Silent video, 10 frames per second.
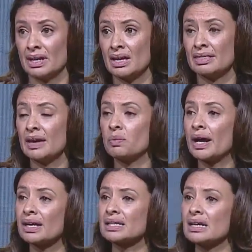They
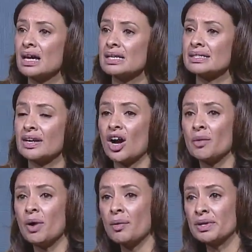recognized that our
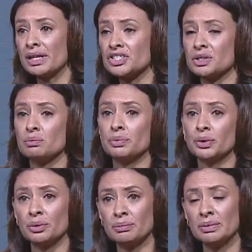population boom